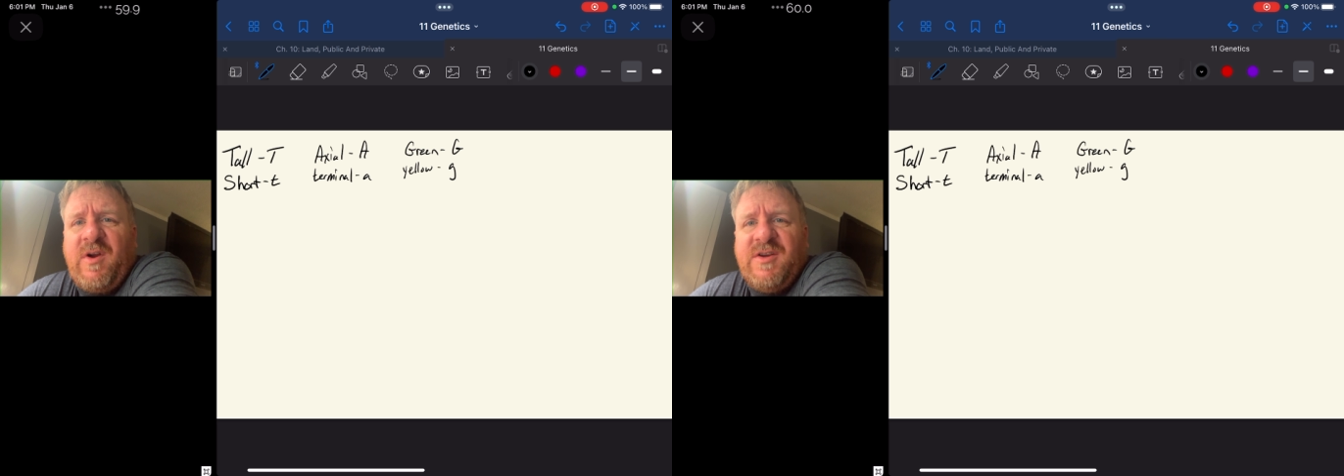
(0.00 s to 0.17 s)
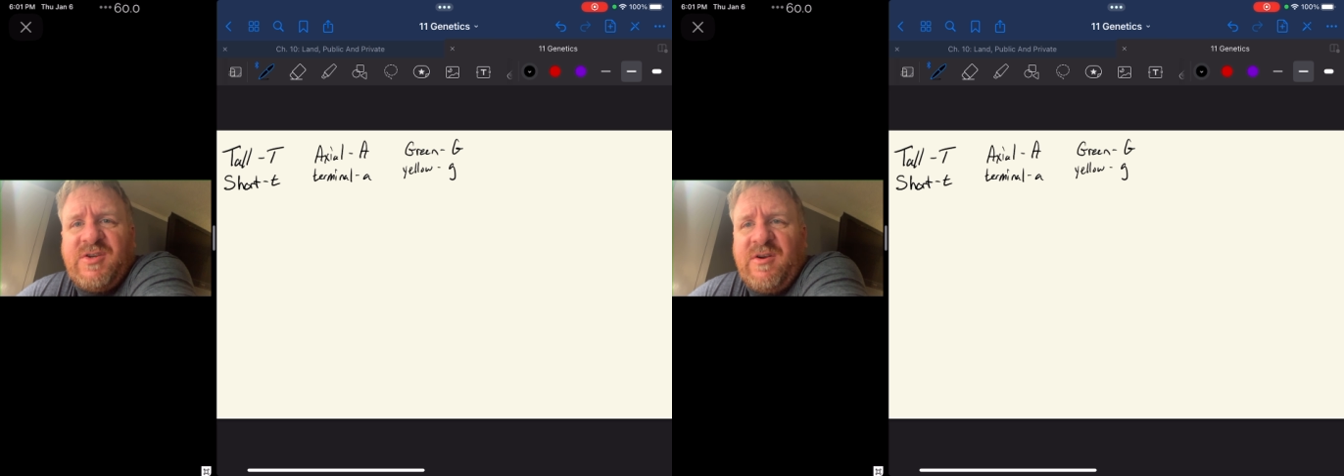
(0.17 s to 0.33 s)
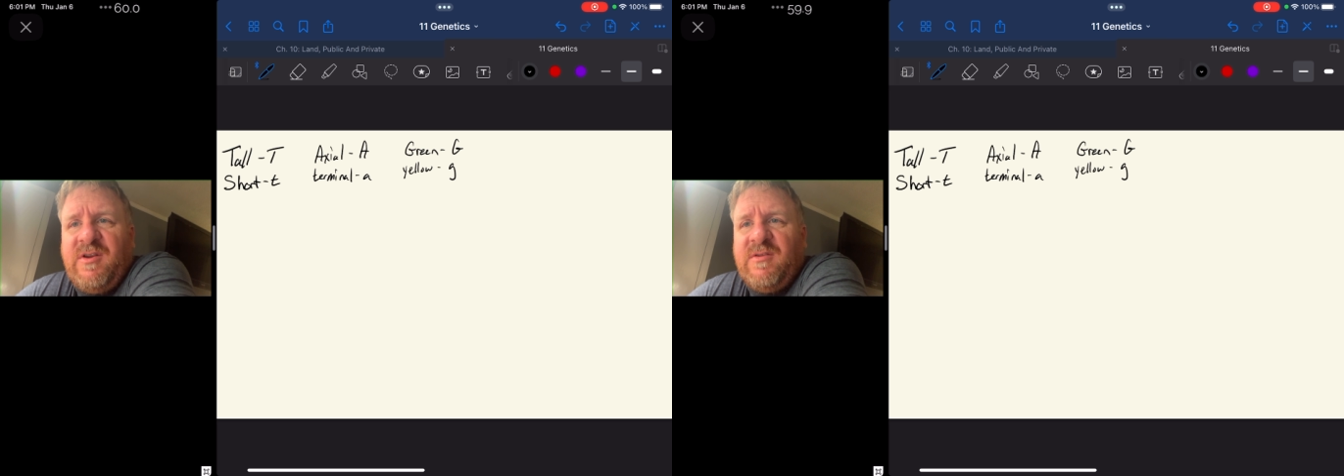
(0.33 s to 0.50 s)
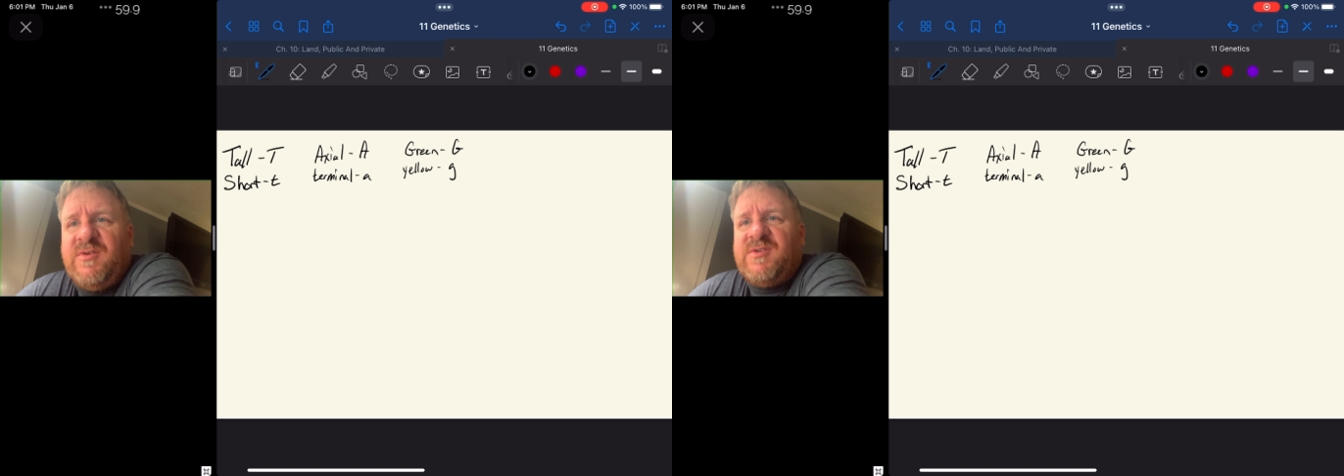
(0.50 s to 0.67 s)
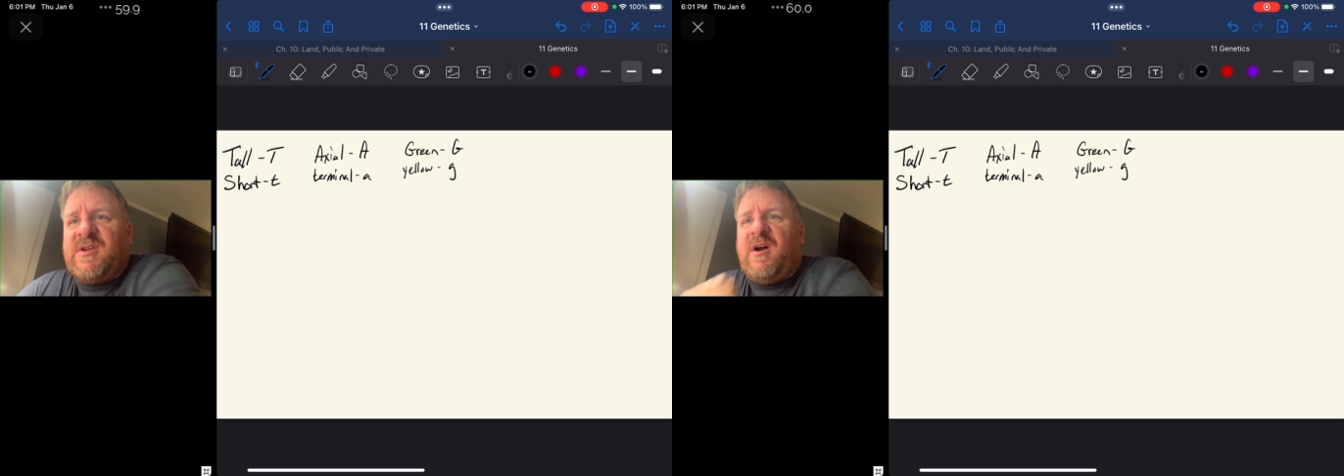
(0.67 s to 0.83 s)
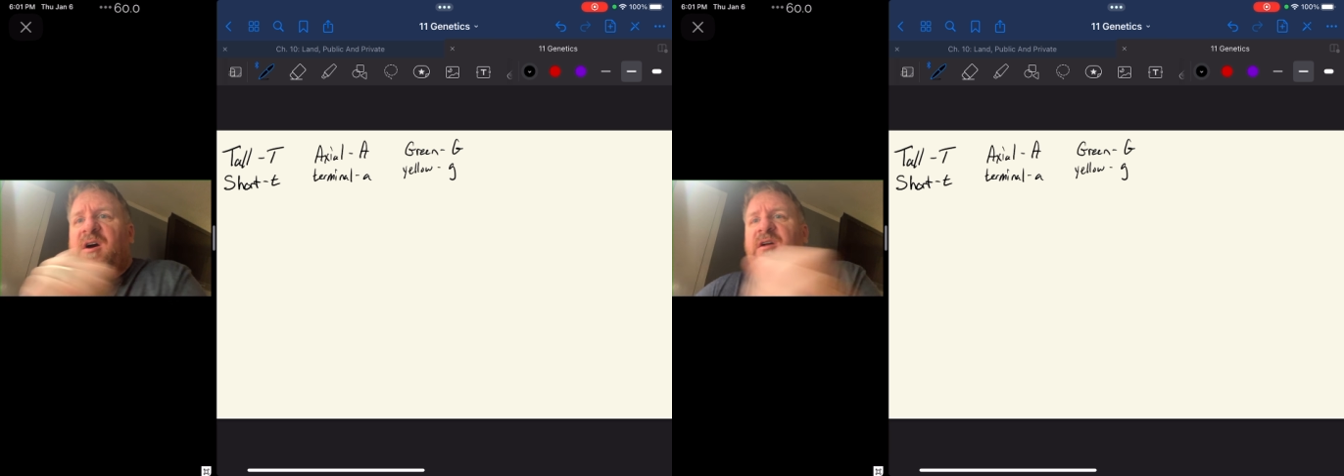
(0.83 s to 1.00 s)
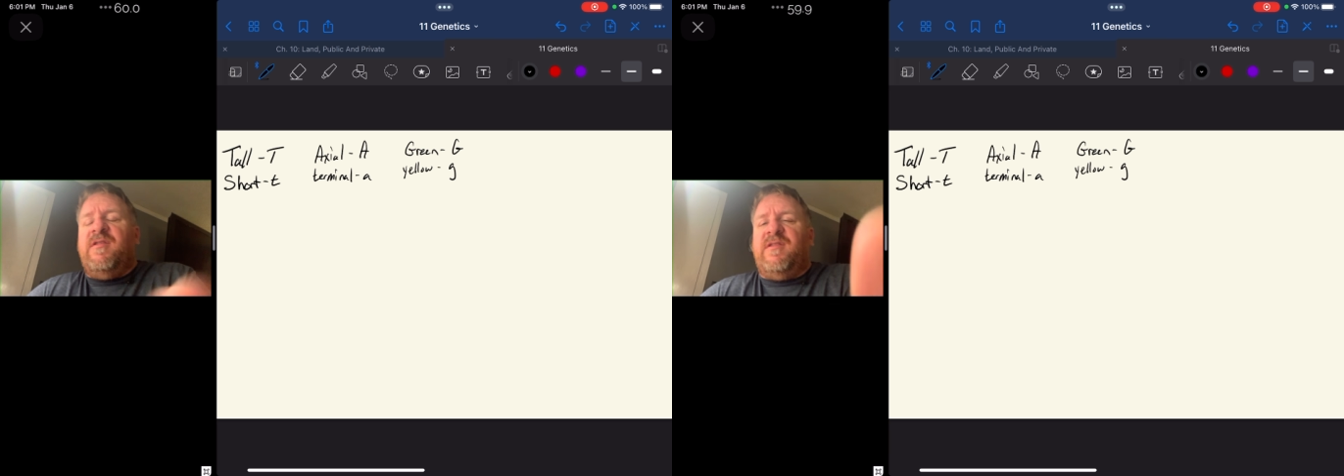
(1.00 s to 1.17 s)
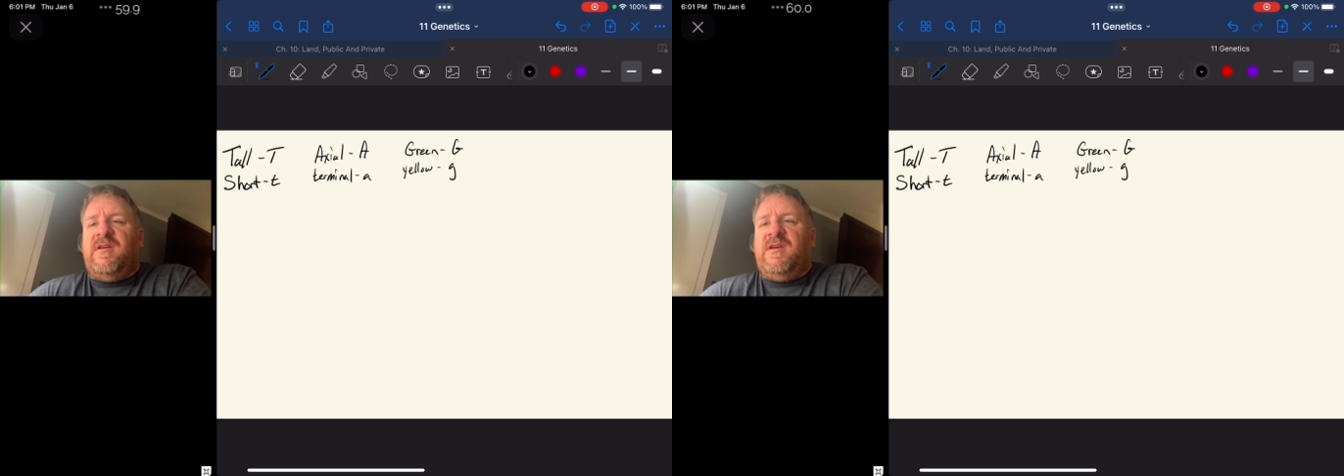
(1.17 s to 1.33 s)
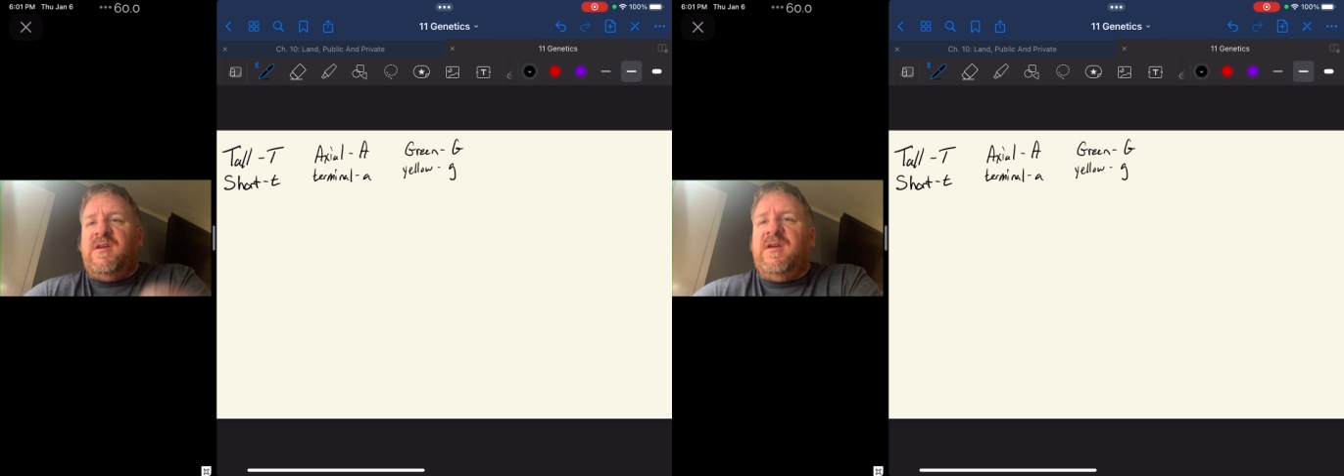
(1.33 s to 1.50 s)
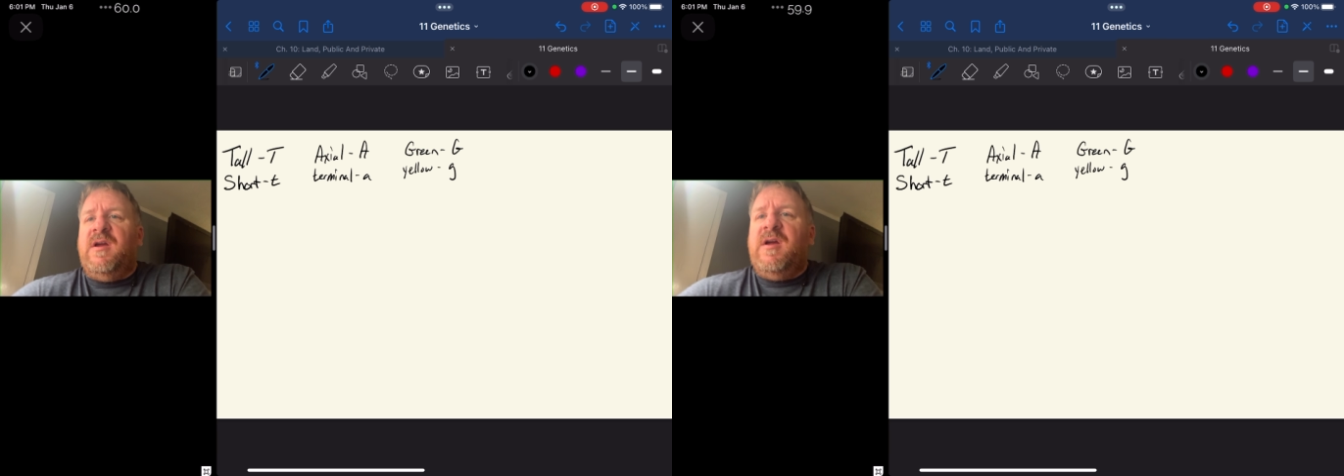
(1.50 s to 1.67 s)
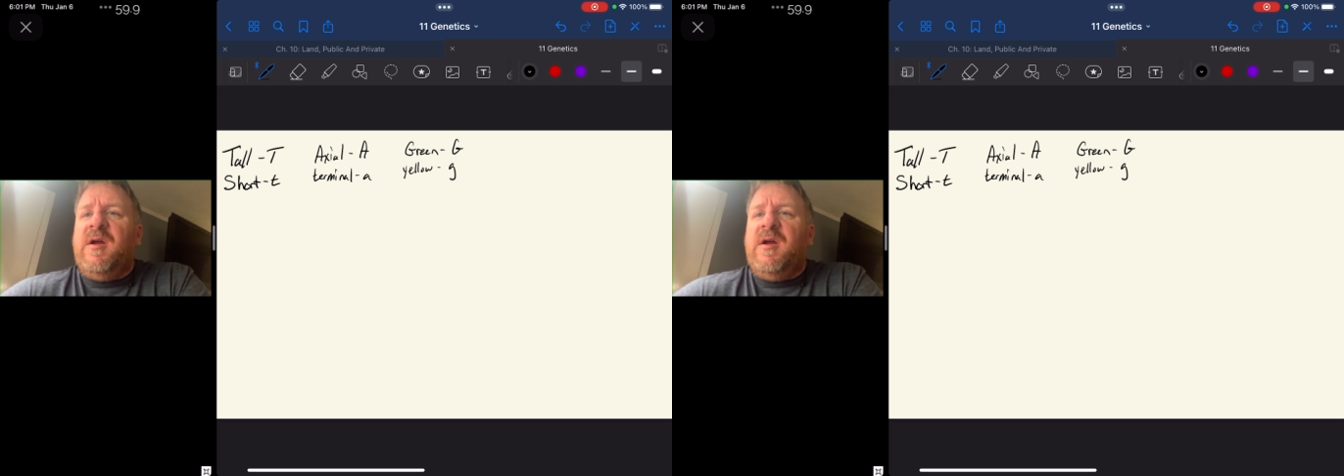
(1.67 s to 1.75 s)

I turn you loose on the